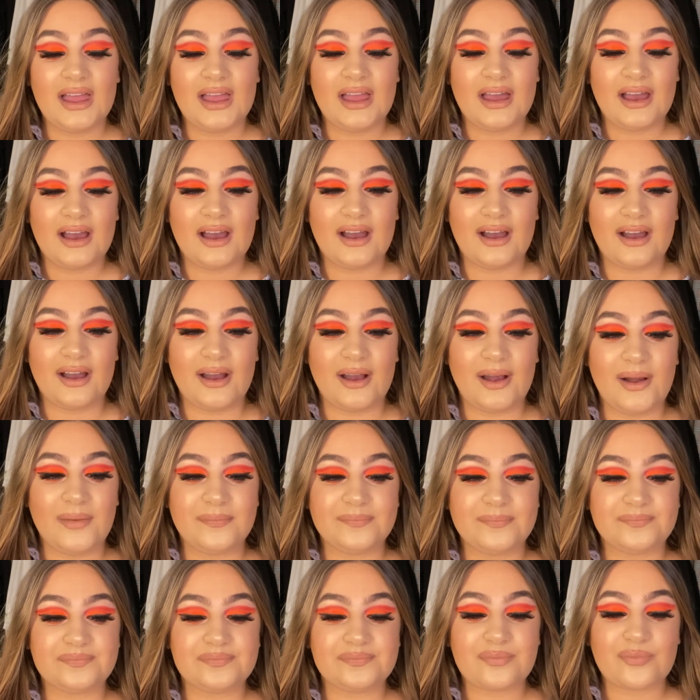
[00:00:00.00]

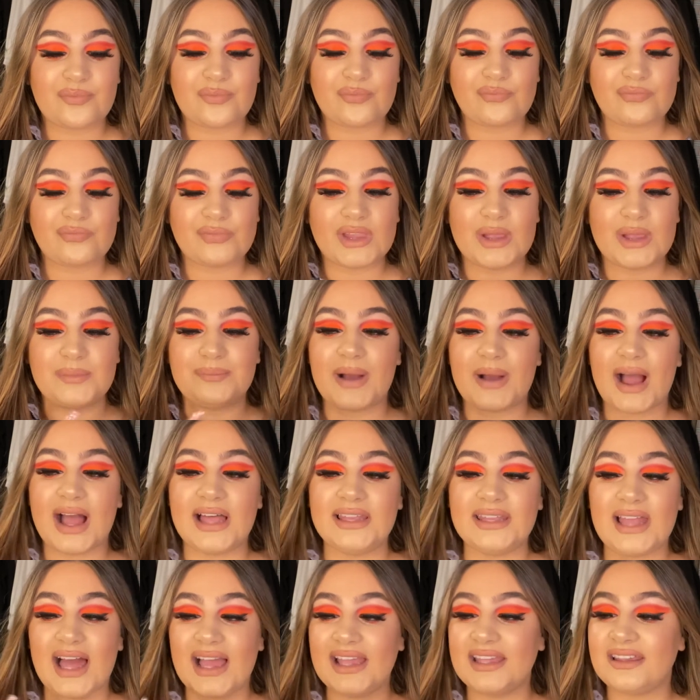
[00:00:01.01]
Um, but I
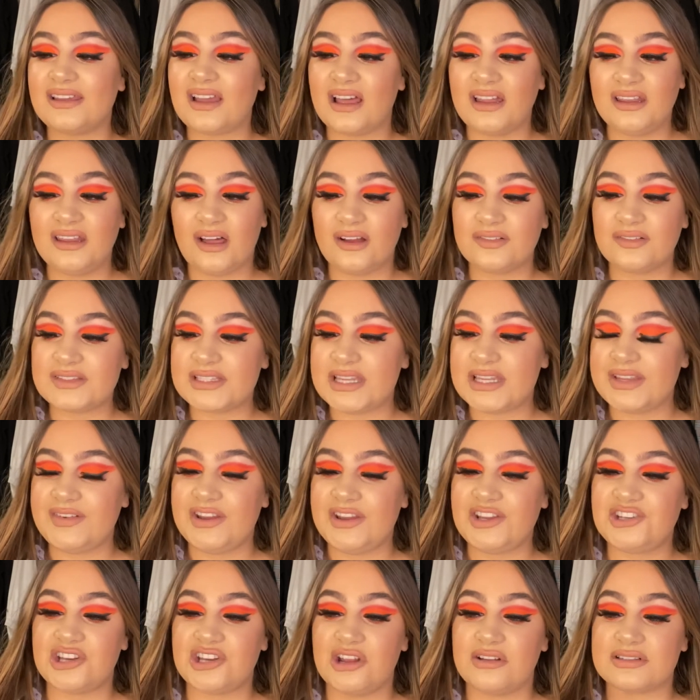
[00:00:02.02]
like a lot of T V
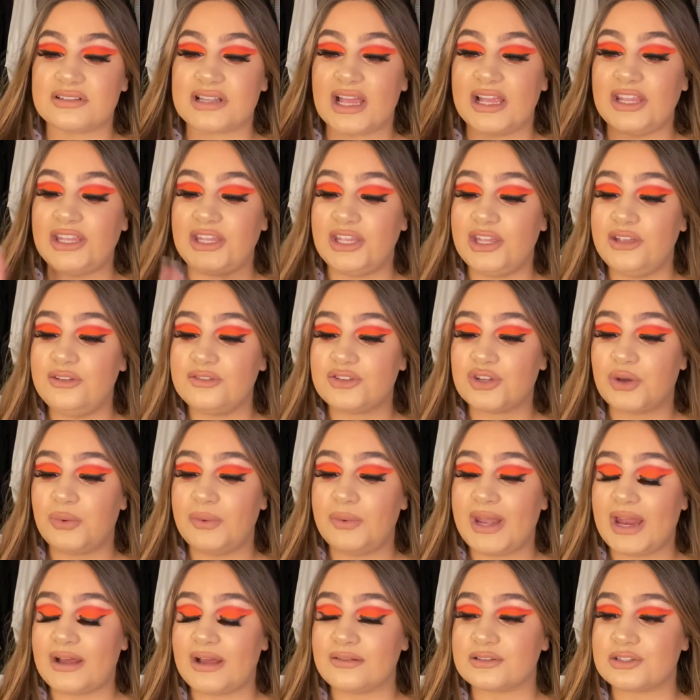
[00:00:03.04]
shows, like You's
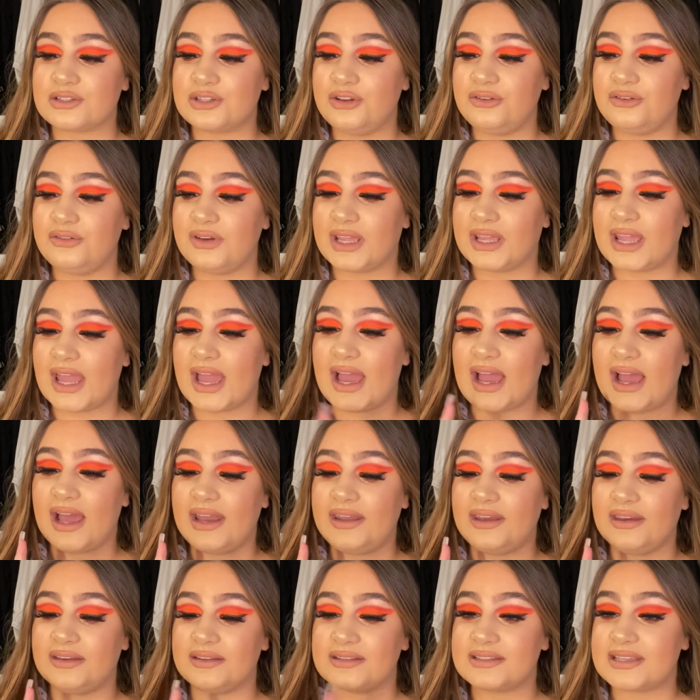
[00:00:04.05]
coming out soon
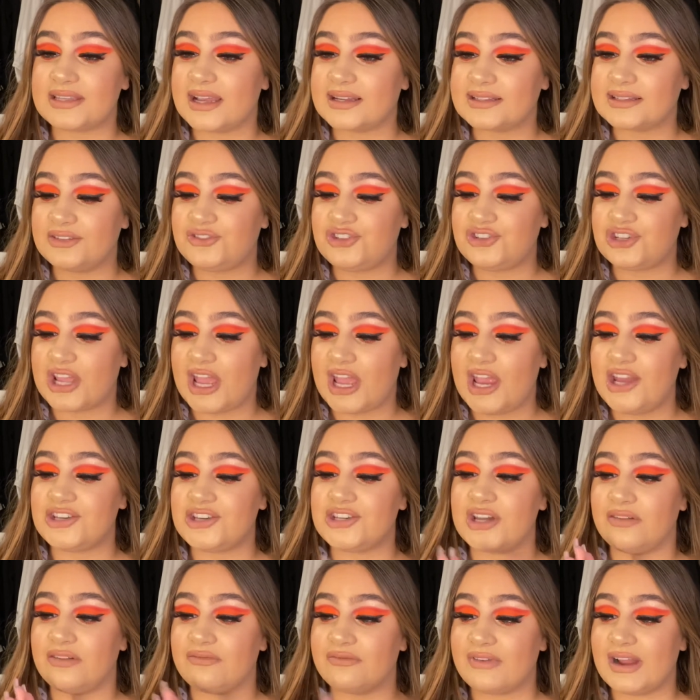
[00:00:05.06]
again, and Sex
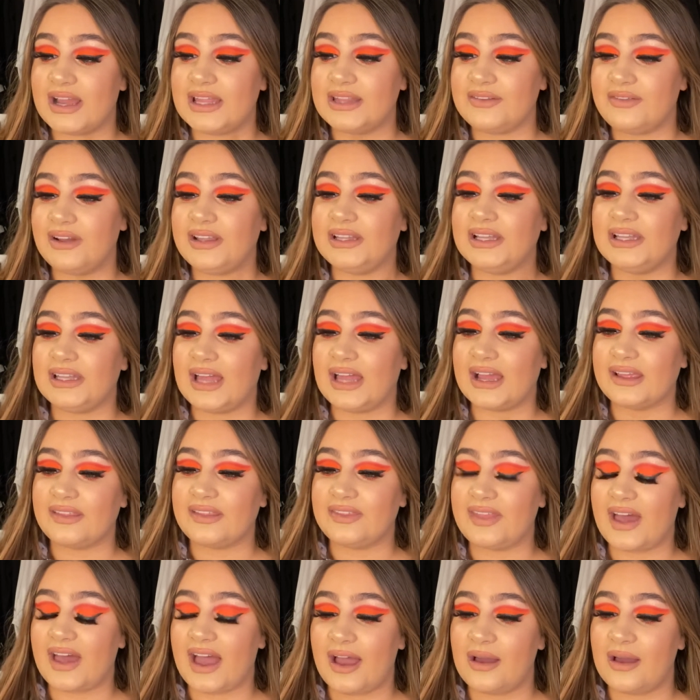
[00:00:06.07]
Education. I really, really like
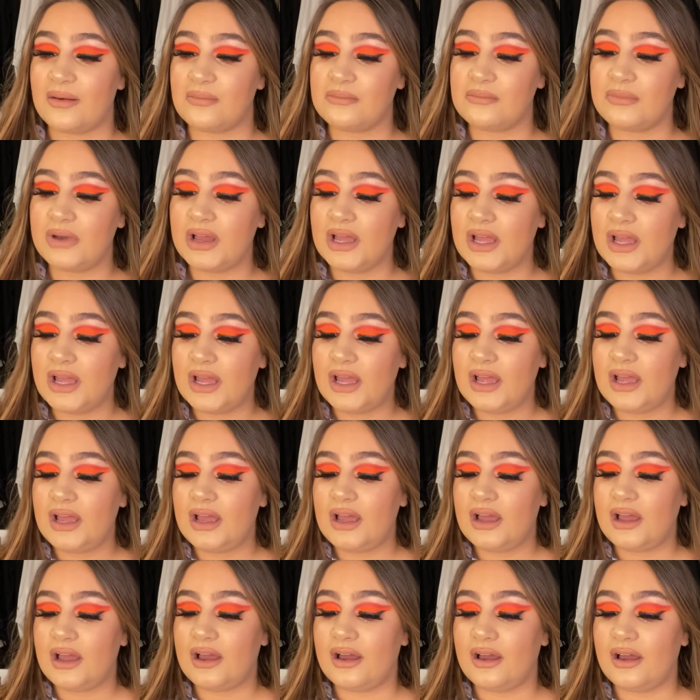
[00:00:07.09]
them.
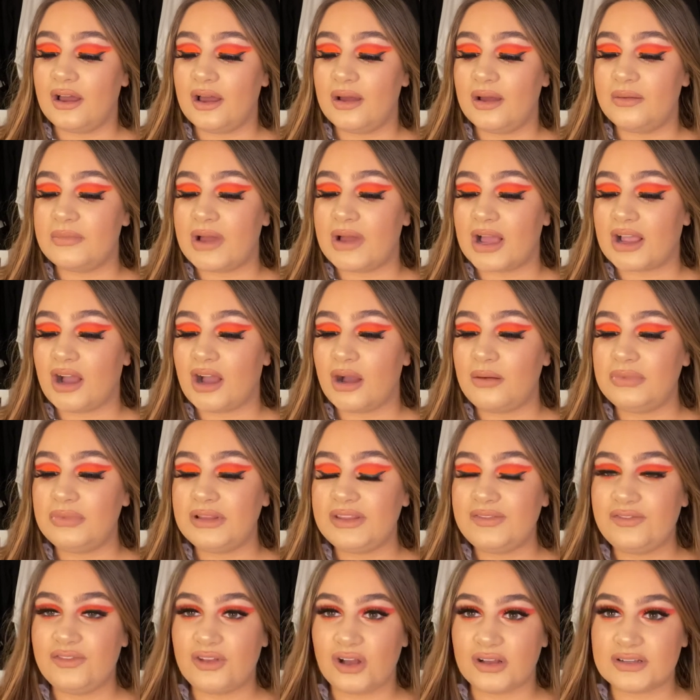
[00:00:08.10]
Um, I can't
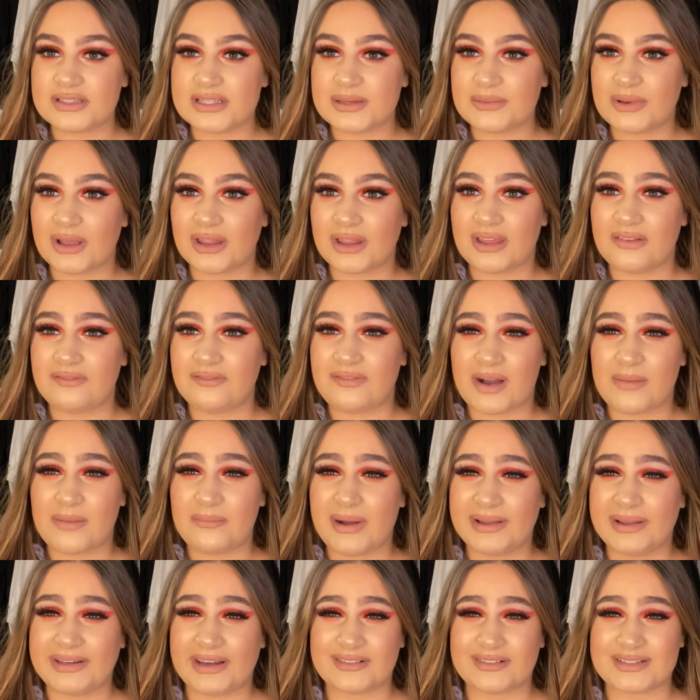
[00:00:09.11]
believe Gossip Girl, like
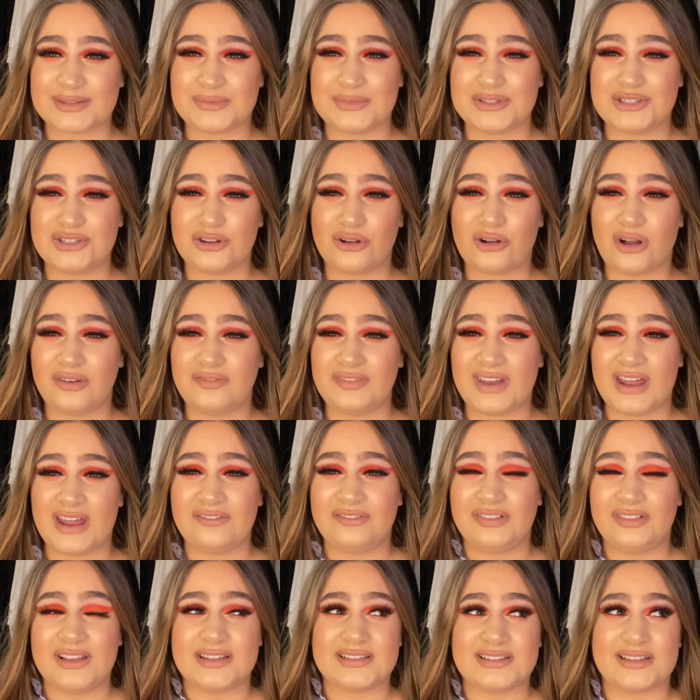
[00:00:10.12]
Vampire Diaries, I mean, took off
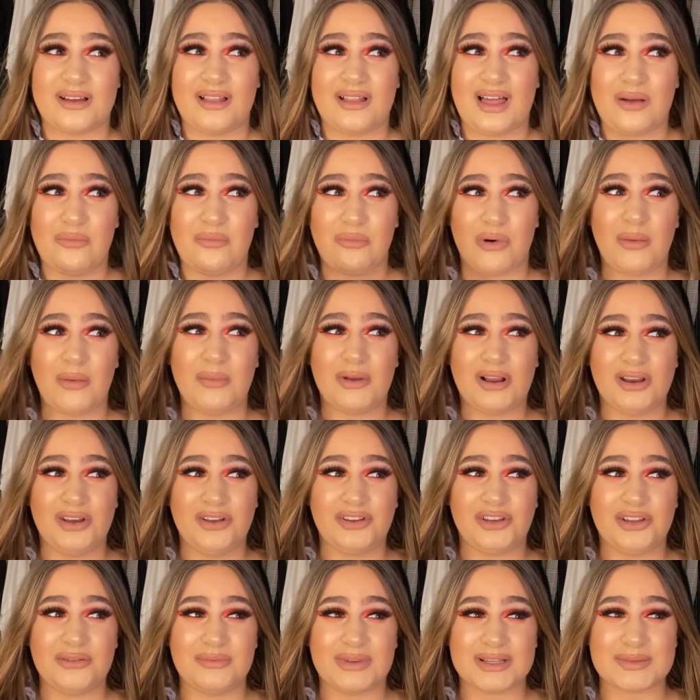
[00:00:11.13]
Netflix. So, like, what am I going
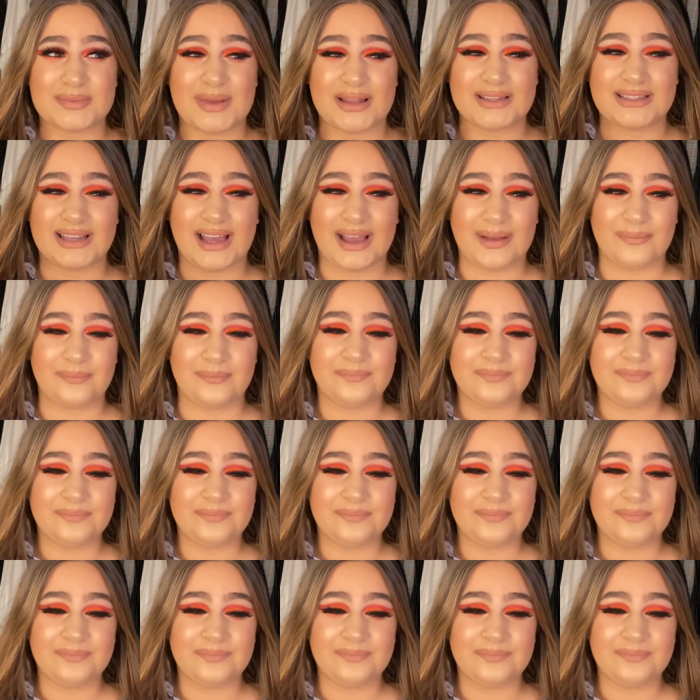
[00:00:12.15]
to do in my spare time?